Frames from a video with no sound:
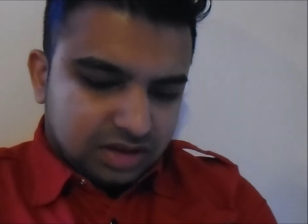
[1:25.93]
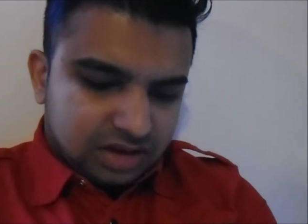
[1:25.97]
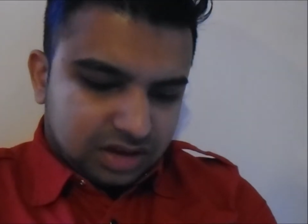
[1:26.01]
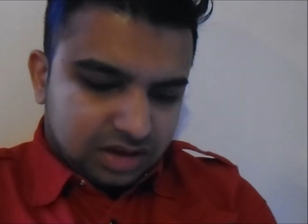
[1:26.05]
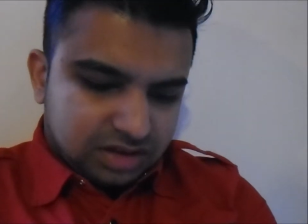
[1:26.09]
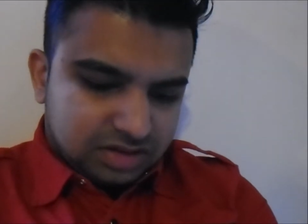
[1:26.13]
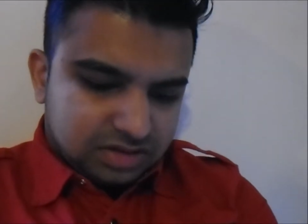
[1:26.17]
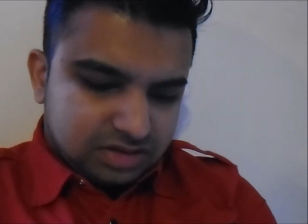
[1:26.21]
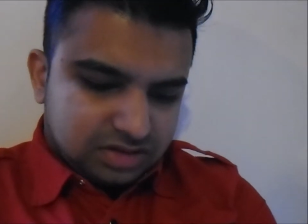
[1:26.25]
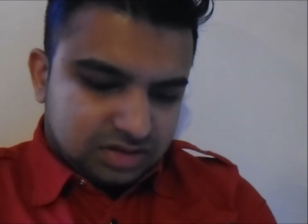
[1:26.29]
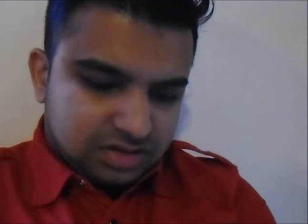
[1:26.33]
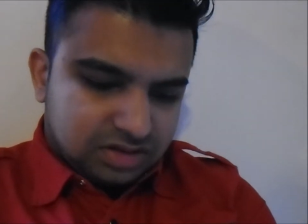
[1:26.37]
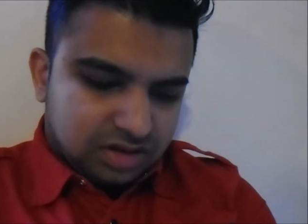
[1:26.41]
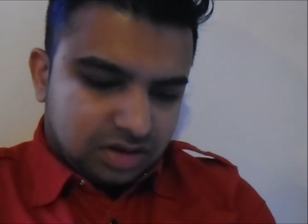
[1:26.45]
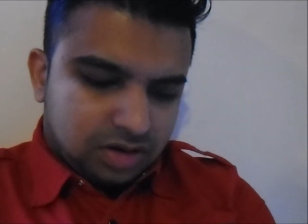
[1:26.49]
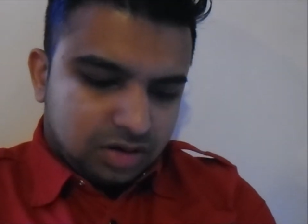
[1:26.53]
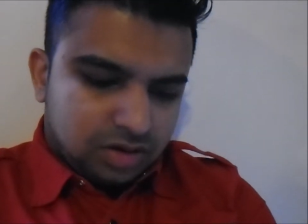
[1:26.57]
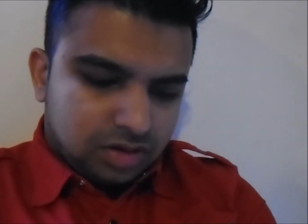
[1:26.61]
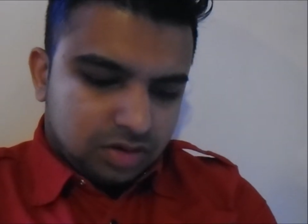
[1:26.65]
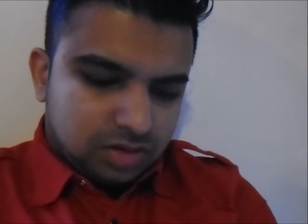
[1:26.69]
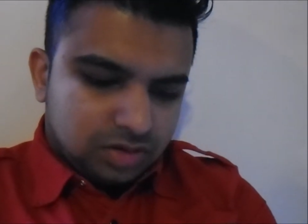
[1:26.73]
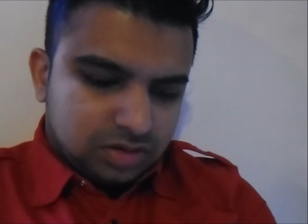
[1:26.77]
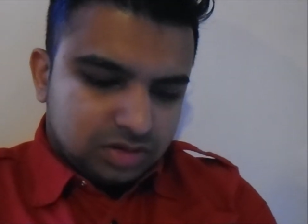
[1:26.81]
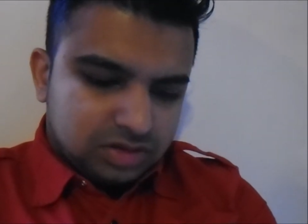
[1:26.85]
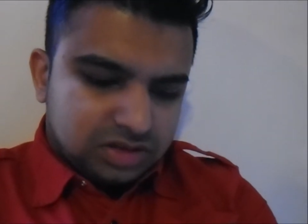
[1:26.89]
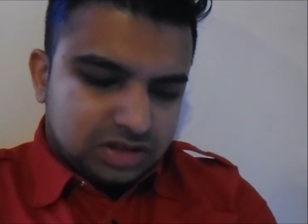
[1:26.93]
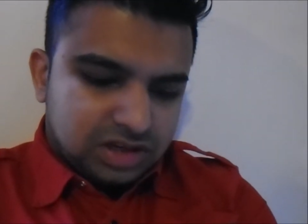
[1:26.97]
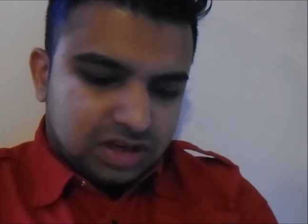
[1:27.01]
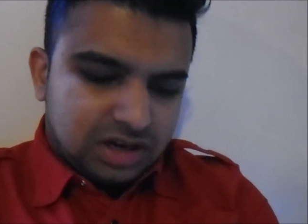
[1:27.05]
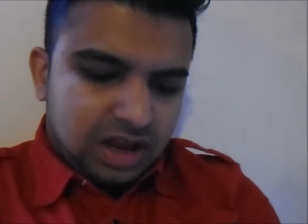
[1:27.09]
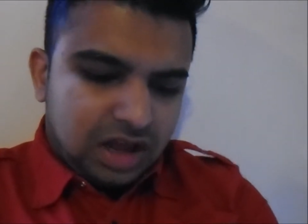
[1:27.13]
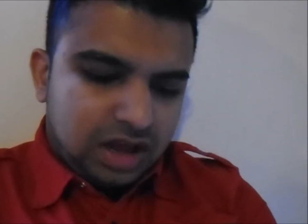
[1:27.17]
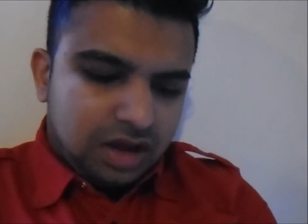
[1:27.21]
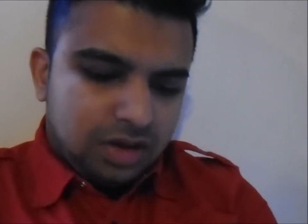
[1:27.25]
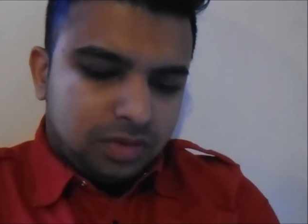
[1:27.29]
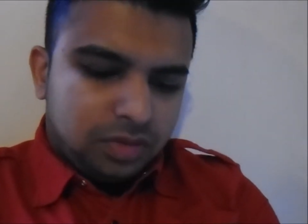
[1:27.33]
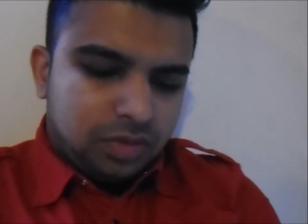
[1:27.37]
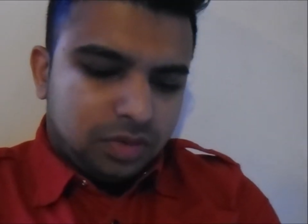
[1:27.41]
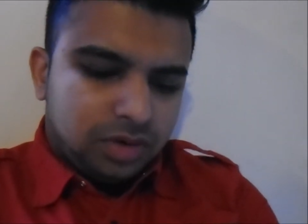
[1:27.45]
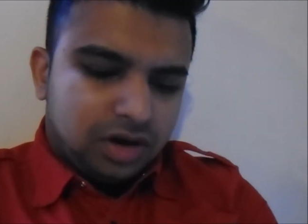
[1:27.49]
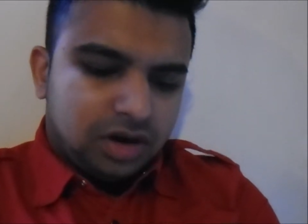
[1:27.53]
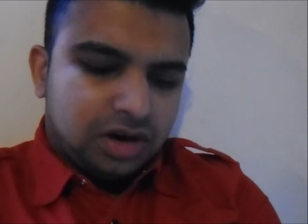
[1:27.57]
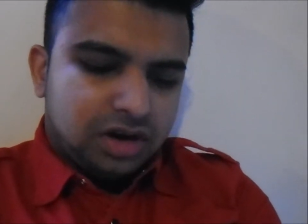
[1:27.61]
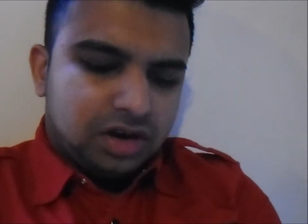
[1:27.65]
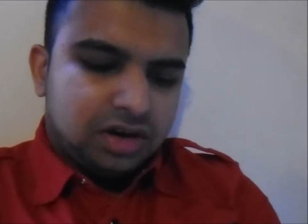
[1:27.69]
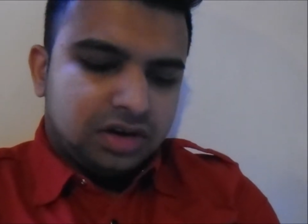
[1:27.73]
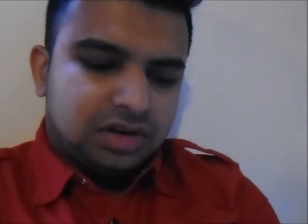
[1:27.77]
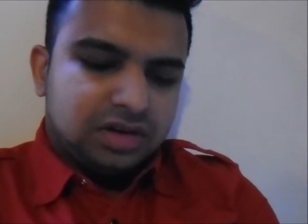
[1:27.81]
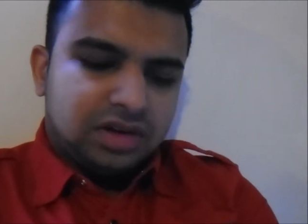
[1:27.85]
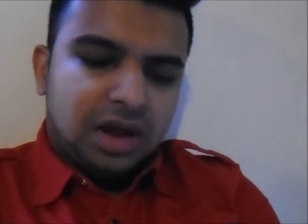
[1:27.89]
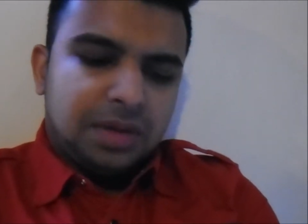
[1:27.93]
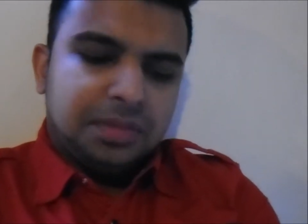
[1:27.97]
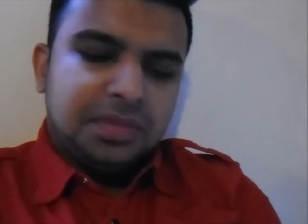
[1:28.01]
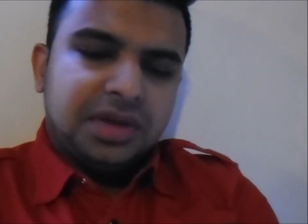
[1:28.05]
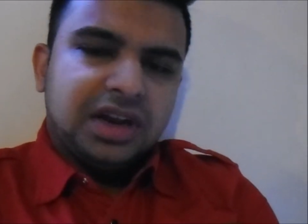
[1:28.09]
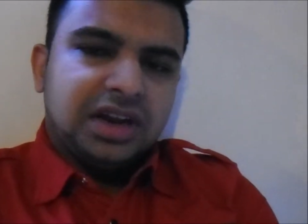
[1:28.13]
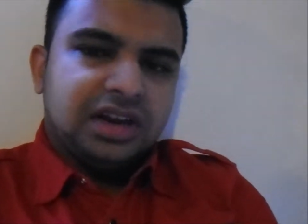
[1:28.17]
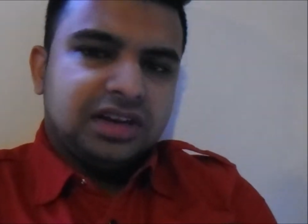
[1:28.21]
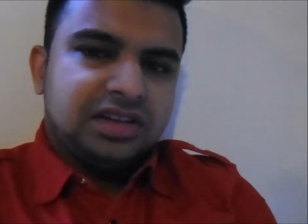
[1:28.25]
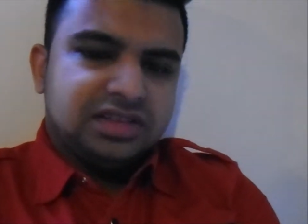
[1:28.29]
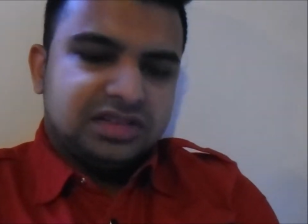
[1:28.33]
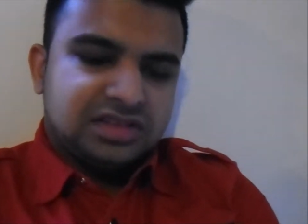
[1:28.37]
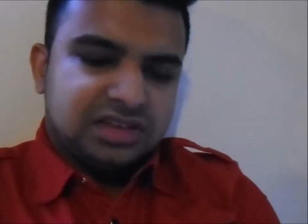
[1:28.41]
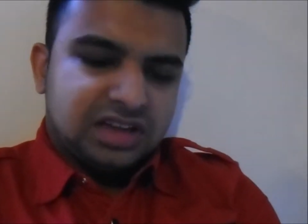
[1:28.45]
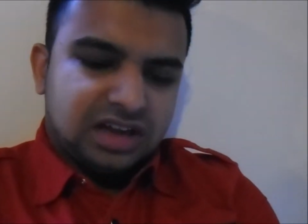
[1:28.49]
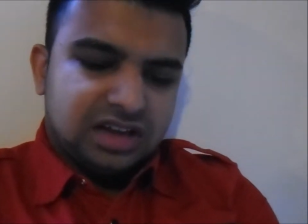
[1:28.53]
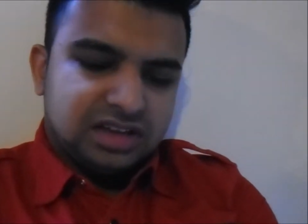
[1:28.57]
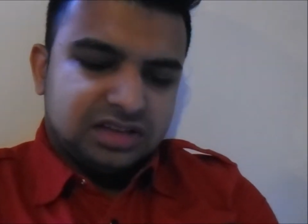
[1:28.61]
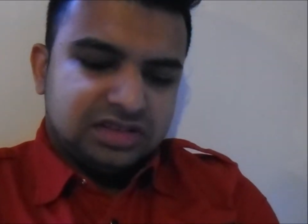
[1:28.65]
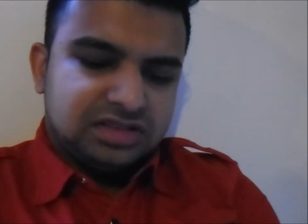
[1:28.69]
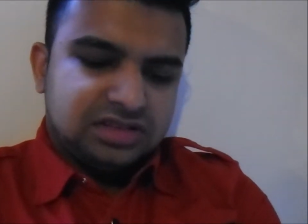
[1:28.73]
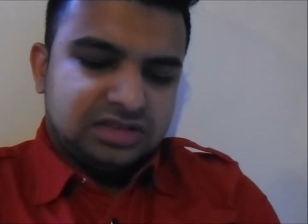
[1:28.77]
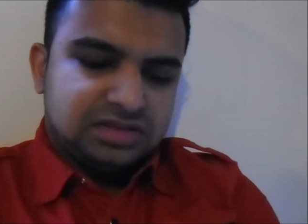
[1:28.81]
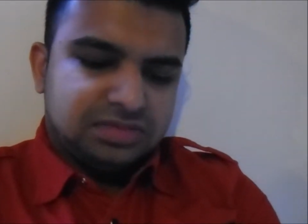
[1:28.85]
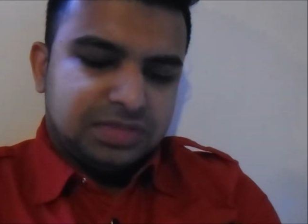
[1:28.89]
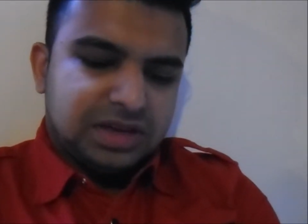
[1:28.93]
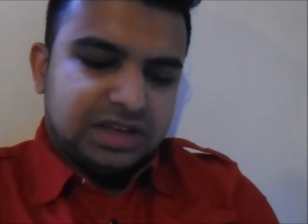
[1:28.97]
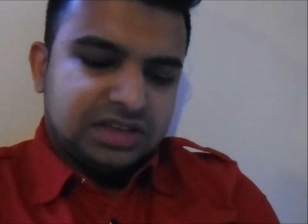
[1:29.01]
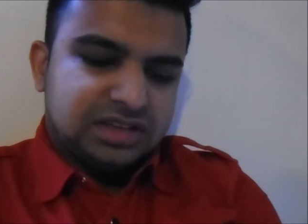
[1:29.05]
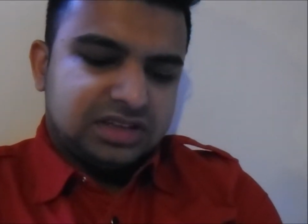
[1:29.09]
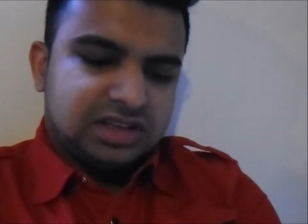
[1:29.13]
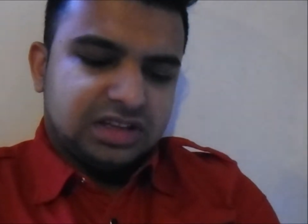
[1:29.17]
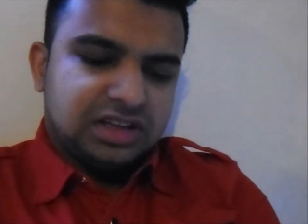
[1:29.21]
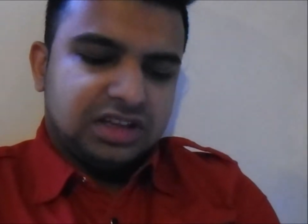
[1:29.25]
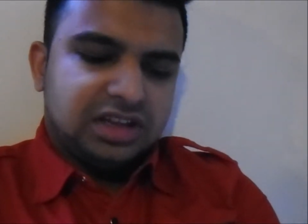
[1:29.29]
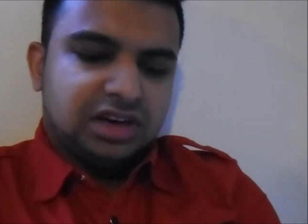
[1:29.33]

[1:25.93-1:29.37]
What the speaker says: And so today I'm gonna discuss basically,